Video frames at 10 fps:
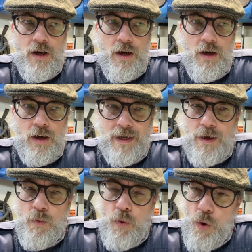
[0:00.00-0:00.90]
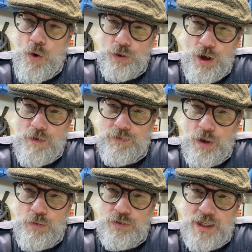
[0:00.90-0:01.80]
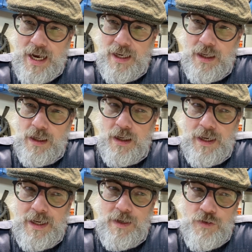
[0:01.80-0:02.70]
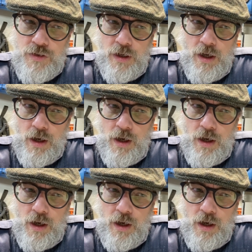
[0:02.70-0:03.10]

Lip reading: like a worn off-road tyre is